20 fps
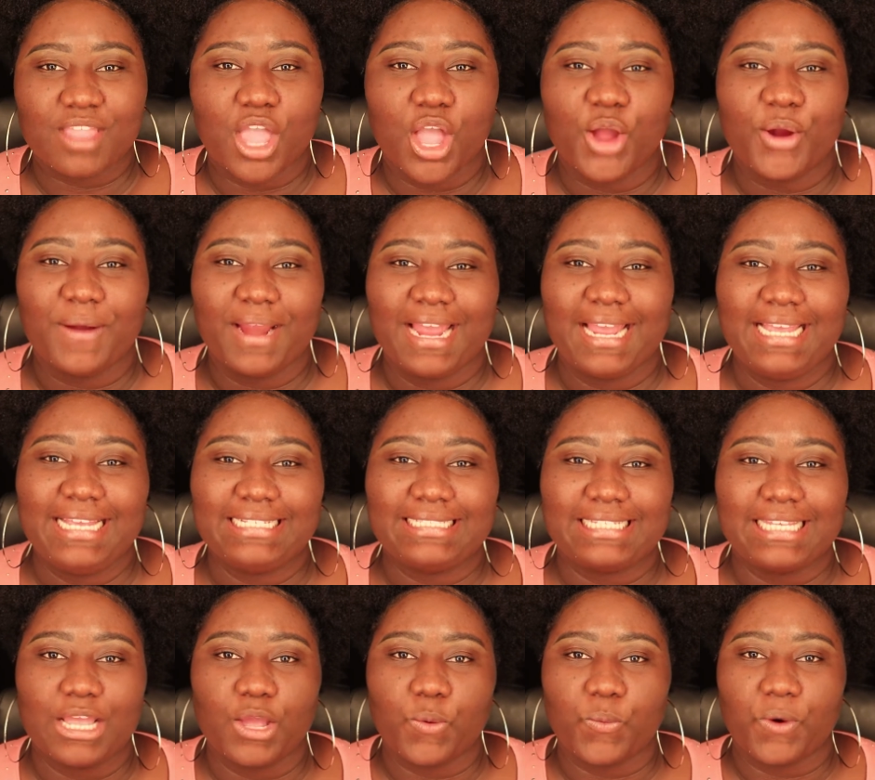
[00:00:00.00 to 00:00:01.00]

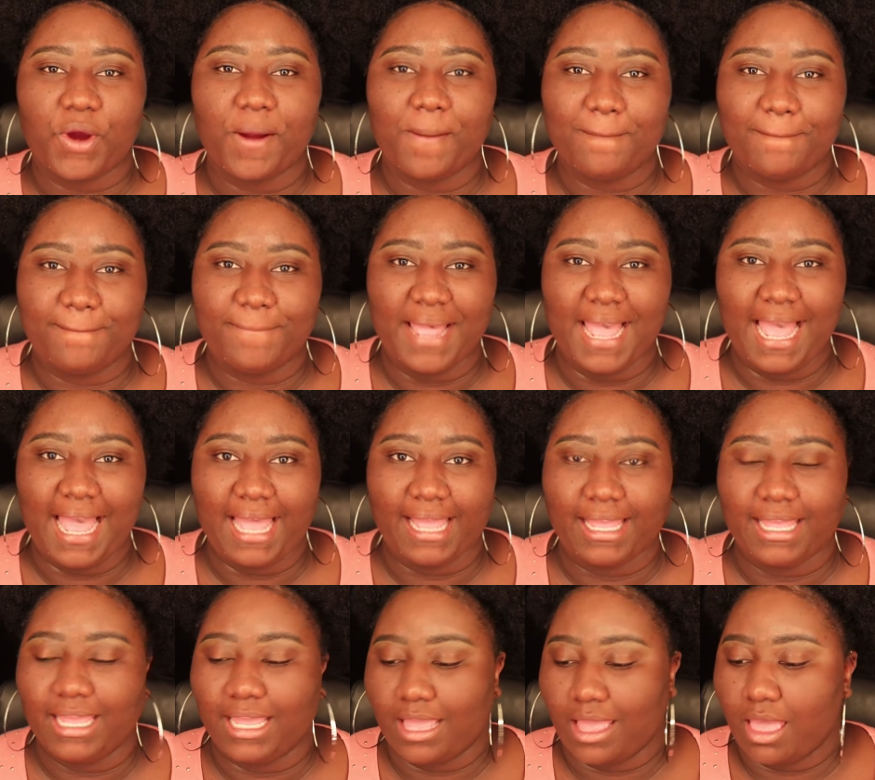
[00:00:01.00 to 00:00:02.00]
Alright, we're
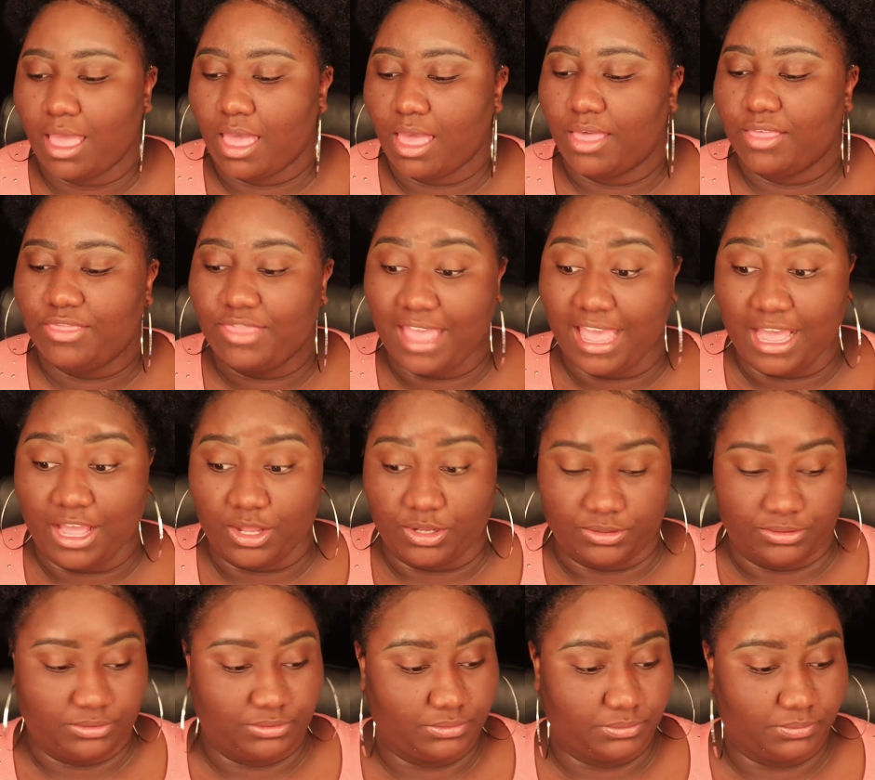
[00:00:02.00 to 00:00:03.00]
back.
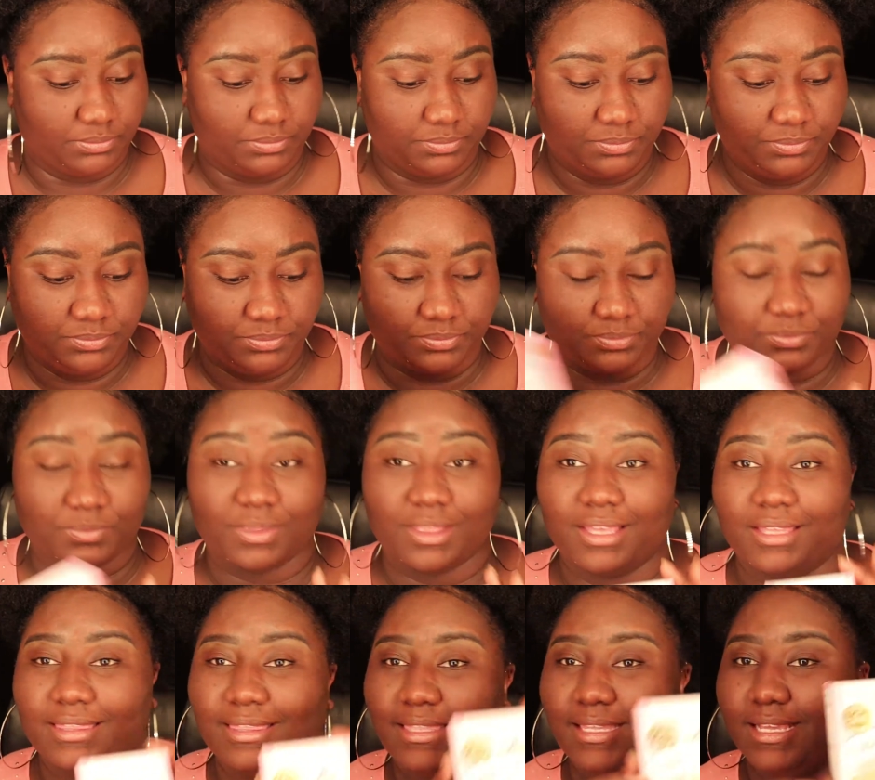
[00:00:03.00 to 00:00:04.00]
Now,
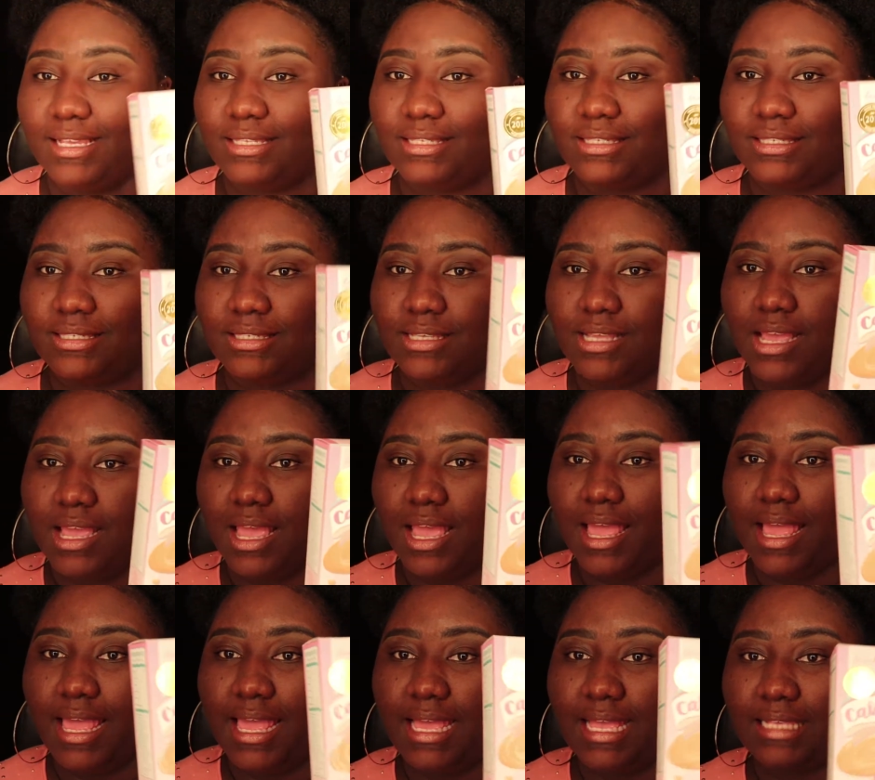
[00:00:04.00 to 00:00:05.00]
this
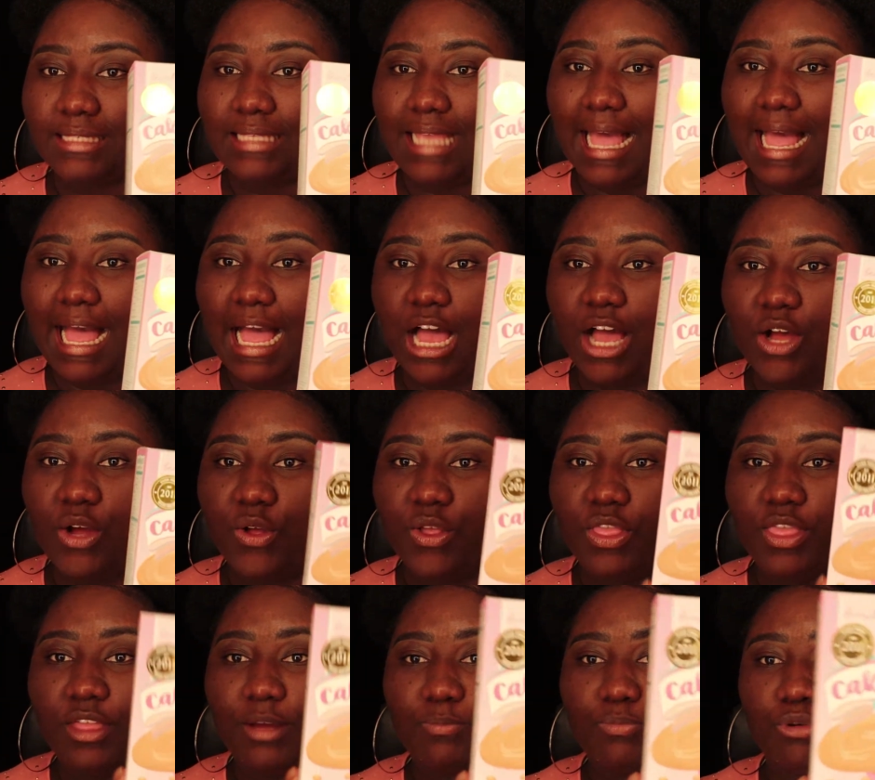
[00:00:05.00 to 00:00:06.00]
is how the